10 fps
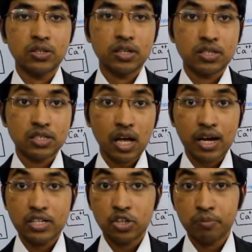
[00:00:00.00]
the
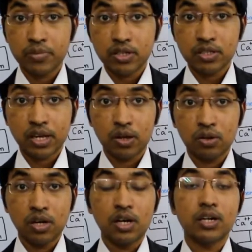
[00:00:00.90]
size of the
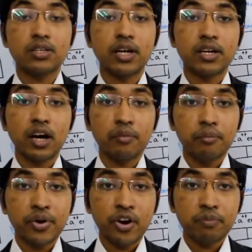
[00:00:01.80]
cell, the
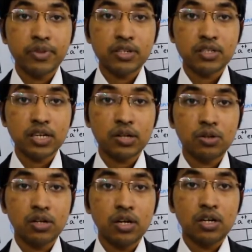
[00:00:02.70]
number of the
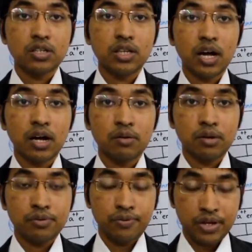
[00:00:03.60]
cell, the
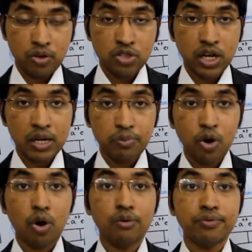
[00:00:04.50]
phenotype
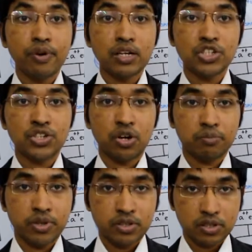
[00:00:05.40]
or function
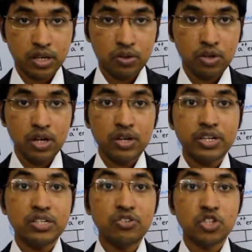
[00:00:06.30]
of the cell
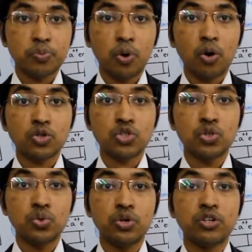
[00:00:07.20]
in response
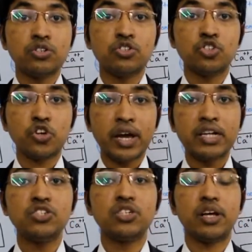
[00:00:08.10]
to
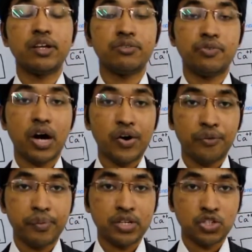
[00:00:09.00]
change in
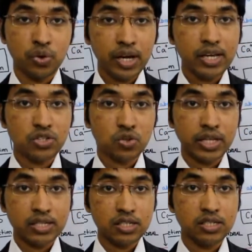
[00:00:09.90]
environment. Okay, so
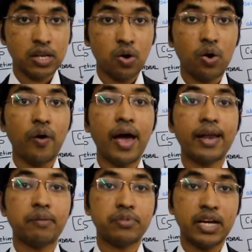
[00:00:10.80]
that is cellular
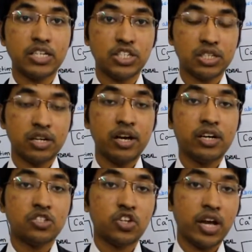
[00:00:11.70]
adaptation,
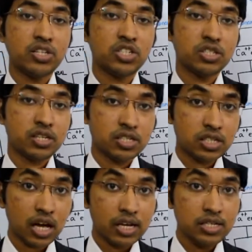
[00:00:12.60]
change in the
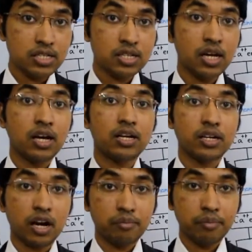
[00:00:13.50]
size,
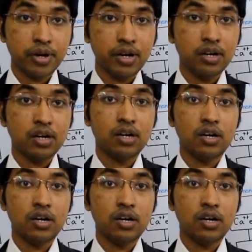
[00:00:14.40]
number,